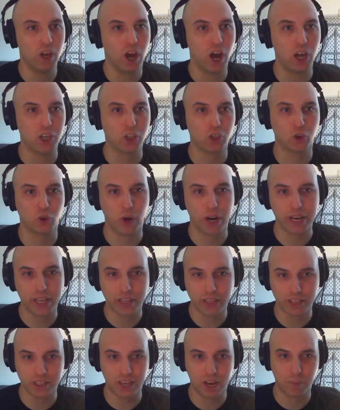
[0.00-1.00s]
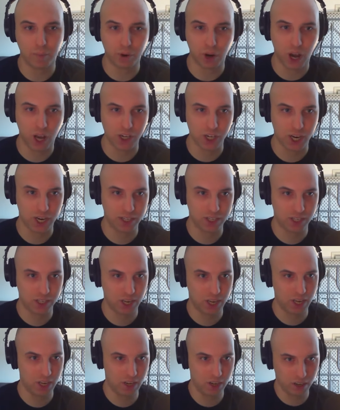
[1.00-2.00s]
us creating the same projects
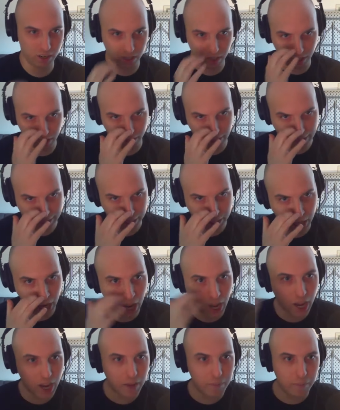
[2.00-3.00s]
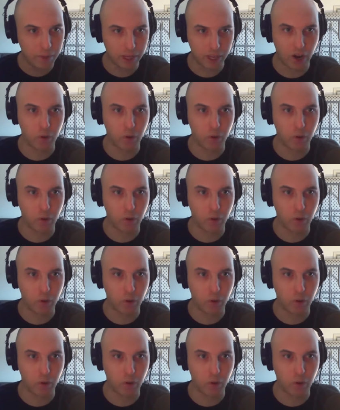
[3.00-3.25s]
in less time?